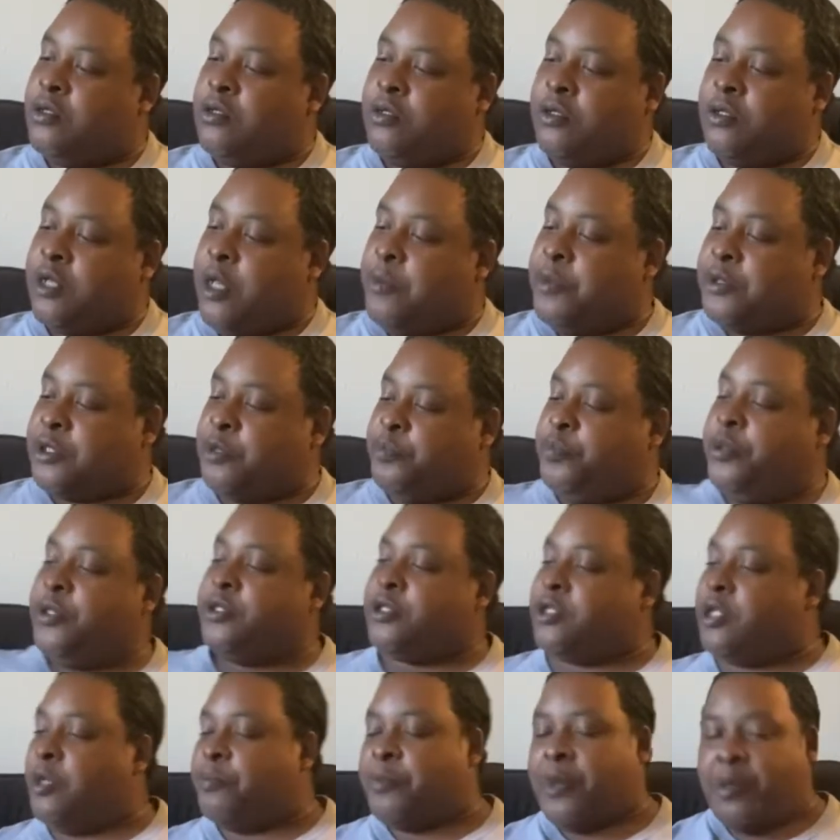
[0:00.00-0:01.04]
They must have put
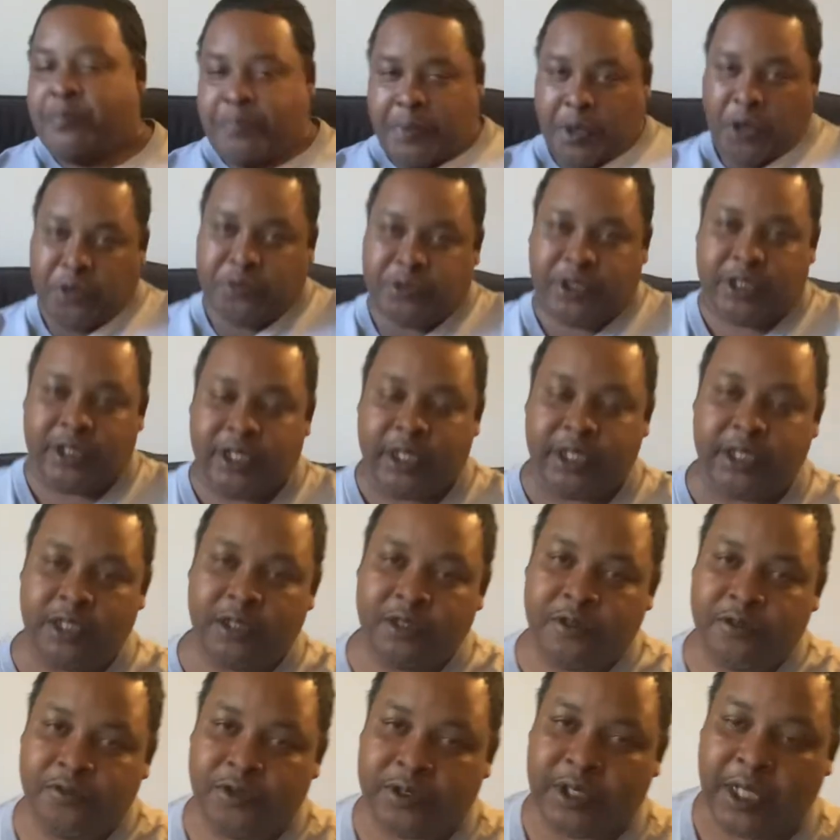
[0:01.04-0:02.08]
something up on you, nigga.
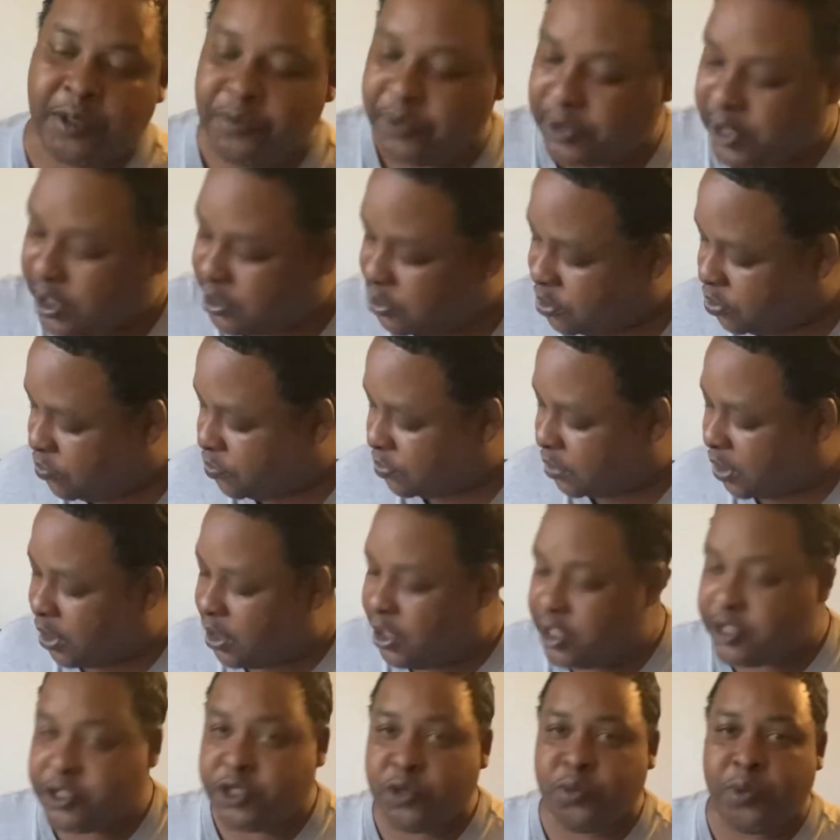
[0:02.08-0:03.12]
What they what they do? What they
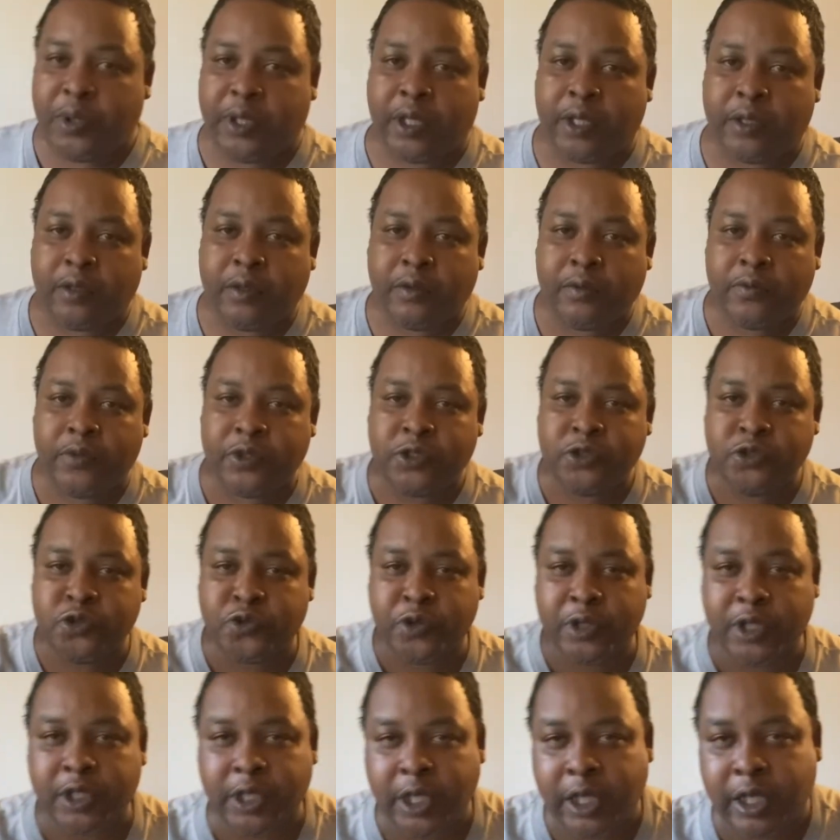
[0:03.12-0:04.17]
hit you with? What you
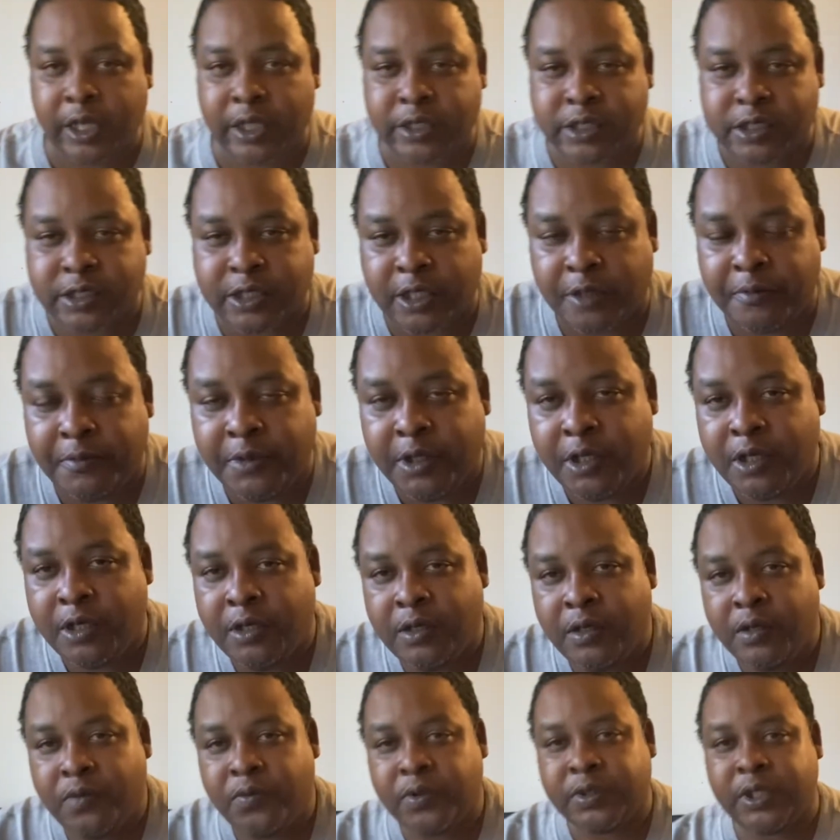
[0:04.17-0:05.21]
drink at theirs or something?
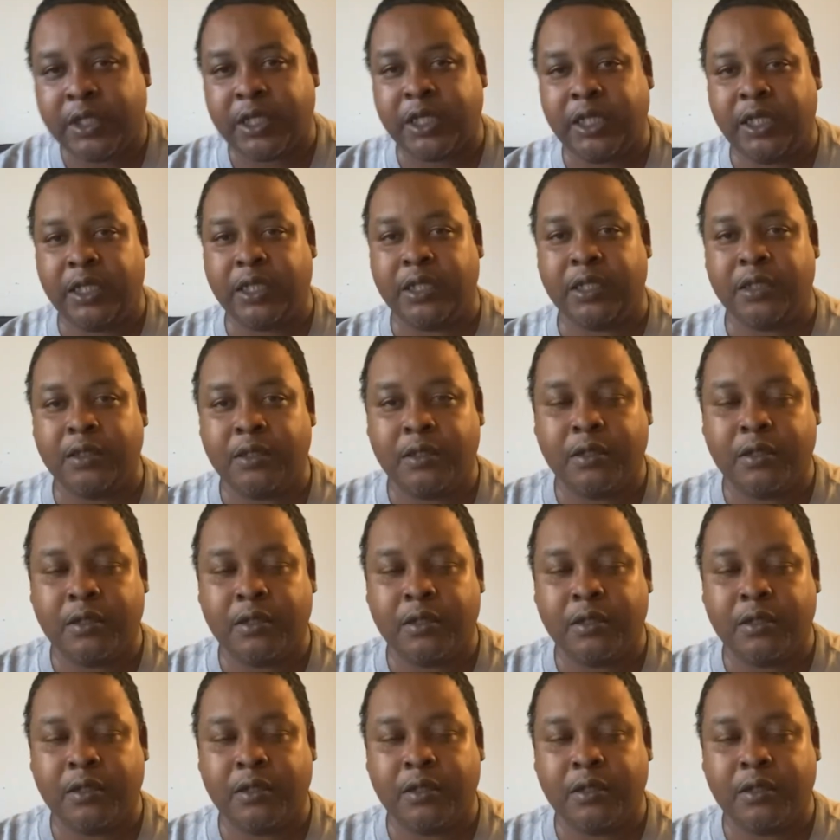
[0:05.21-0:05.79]
What they give?